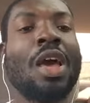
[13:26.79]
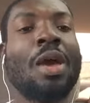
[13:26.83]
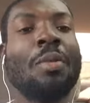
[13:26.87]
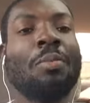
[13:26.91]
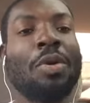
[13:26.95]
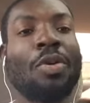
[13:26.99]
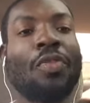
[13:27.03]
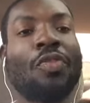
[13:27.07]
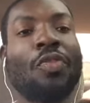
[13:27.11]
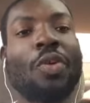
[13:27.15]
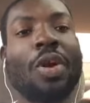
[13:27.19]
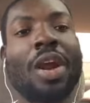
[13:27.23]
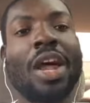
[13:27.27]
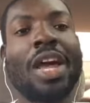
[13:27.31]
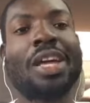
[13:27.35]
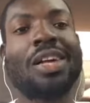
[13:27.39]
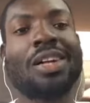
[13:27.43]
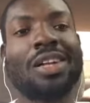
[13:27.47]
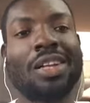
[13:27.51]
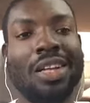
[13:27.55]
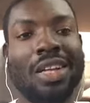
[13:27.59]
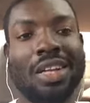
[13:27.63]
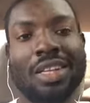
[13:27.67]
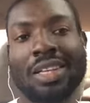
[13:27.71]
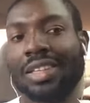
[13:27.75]
Before I
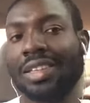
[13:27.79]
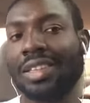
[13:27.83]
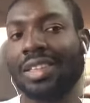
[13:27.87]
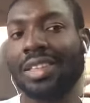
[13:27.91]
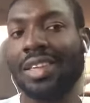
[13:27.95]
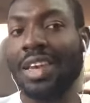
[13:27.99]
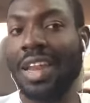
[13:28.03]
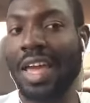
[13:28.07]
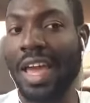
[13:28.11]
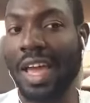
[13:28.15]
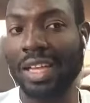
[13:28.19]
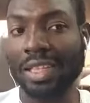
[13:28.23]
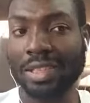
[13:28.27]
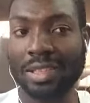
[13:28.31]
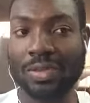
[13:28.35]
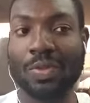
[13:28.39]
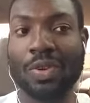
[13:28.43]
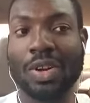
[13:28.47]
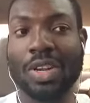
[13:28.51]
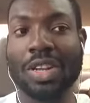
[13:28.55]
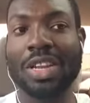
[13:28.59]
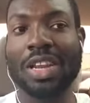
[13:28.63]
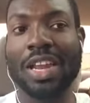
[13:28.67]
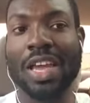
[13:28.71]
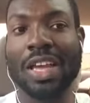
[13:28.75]
click next
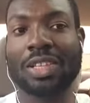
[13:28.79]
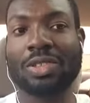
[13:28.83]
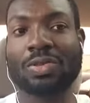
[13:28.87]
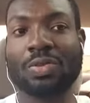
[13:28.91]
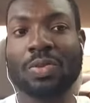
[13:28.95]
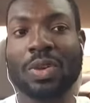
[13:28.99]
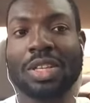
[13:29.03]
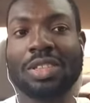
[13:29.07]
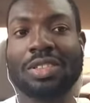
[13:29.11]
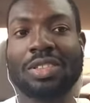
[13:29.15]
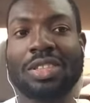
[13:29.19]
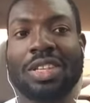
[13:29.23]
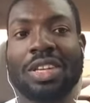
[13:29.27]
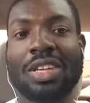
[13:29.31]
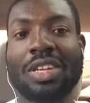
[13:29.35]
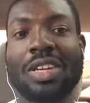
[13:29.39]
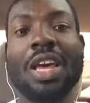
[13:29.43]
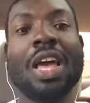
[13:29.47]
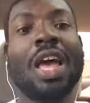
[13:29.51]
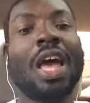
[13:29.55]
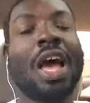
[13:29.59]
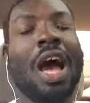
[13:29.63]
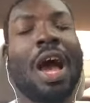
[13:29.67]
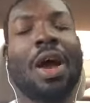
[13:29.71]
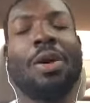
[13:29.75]
for the next question,
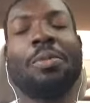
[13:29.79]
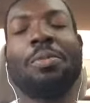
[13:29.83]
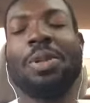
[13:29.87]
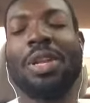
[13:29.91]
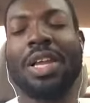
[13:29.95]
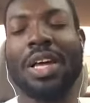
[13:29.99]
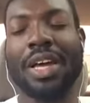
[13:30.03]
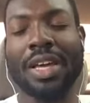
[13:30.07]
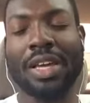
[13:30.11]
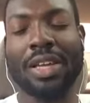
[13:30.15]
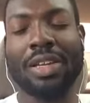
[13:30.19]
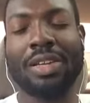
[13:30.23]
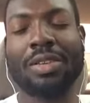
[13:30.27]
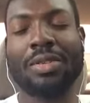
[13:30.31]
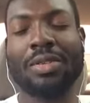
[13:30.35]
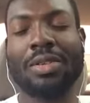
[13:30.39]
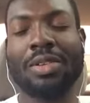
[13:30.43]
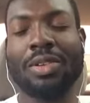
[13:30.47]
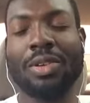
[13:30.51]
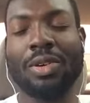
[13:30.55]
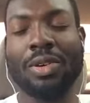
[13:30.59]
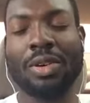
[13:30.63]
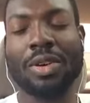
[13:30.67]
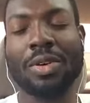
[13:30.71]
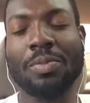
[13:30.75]
I'll be like,
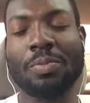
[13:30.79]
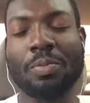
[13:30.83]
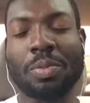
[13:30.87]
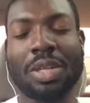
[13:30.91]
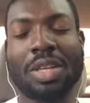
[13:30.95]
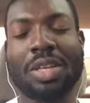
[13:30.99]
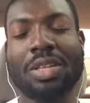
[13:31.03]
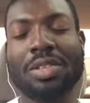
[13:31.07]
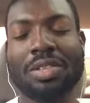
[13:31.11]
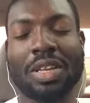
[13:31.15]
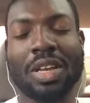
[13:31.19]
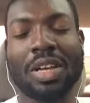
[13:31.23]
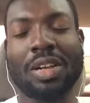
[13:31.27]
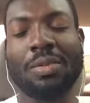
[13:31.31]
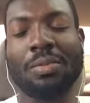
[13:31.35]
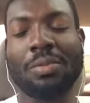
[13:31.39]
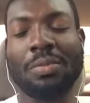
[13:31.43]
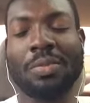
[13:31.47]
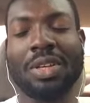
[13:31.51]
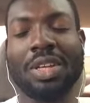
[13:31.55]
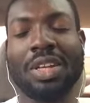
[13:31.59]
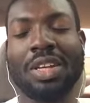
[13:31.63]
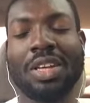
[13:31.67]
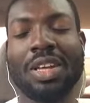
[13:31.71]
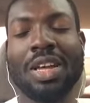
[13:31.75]
Lord, please help
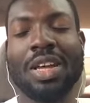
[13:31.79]
me